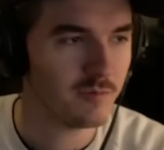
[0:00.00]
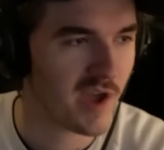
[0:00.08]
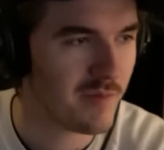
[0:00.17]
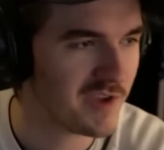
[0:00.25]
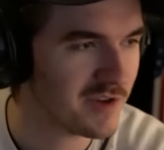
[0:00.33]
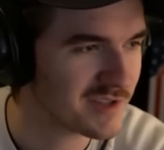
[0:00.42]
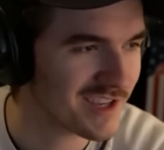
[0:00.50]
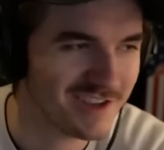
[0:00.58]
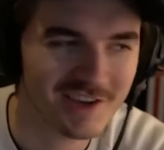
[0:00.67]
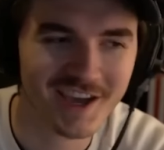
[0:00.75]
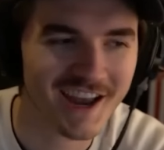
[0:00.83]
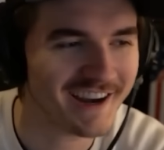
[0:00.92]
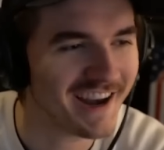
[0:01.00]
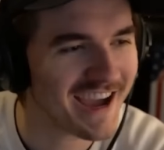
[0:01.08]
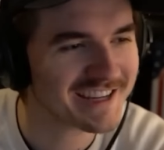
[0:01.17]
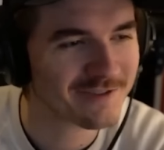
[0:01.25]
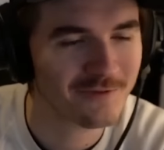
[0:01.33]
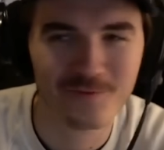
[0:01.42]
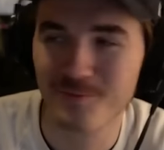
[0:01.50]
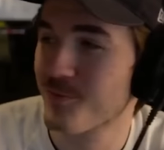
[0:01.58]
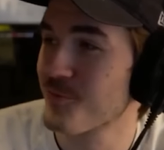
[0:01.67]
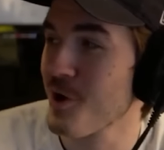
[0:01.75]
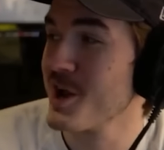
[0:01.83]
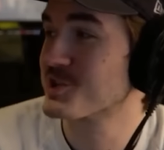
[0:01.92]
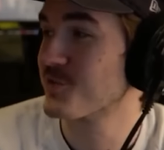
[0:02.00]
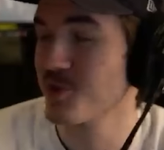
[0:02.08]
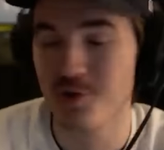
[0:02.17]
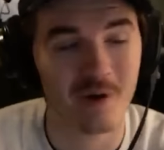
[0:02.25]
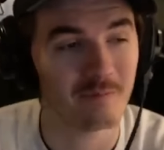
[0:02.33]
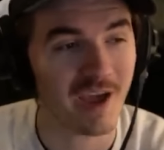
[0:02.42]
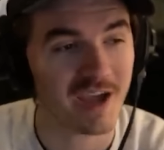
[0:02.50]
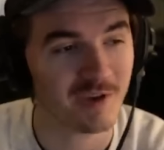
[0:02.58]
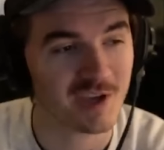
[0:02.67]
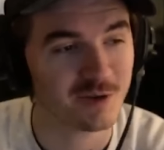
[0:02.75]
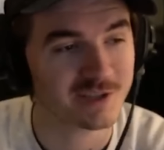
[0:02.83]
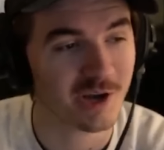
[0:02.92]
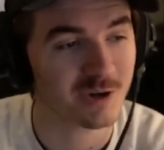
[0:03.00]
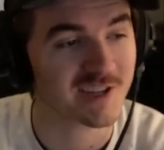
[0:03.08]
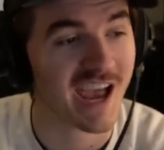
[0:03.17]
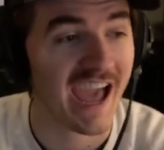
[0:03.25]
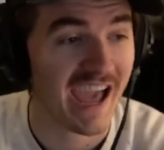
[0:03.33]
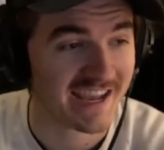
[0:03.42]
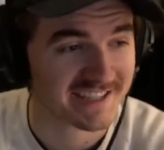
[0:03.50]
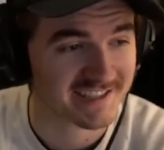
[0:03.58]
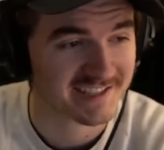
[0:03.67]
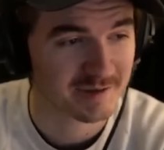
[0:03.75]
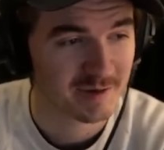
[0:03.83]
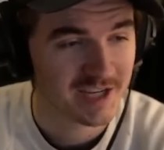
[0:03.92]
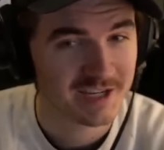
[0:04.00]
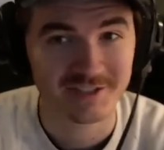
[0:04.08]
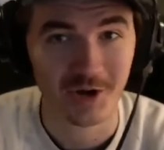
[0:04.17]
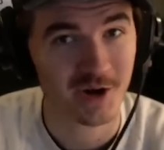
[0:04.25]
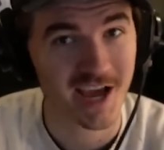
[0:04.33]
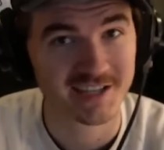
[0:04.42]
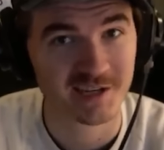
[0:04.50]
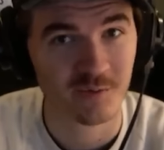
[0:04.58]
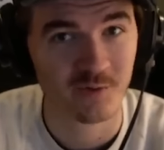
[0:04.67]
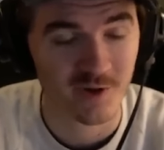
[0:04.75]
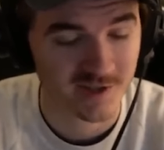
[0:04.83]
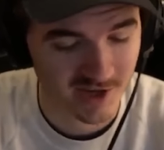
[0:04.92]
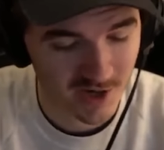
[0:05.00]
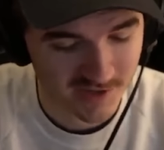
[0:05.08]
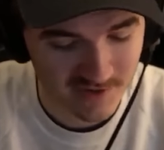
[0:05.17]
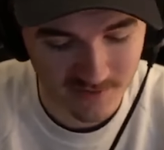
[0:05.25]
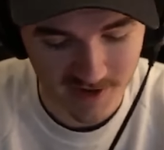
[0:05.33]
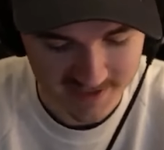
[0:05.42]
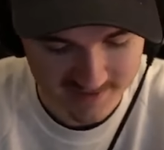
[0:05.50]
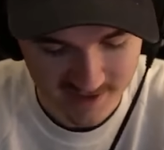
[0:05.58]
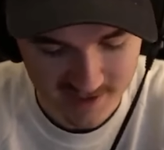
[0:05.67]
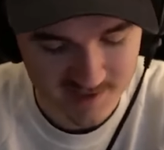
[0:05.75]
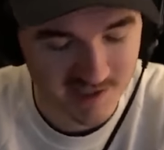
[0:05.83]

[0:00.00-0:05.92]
Baby Yuto, you got a nice fresh view of baby Yuto's ass. Don't ask him for his OnlyFans, ladies.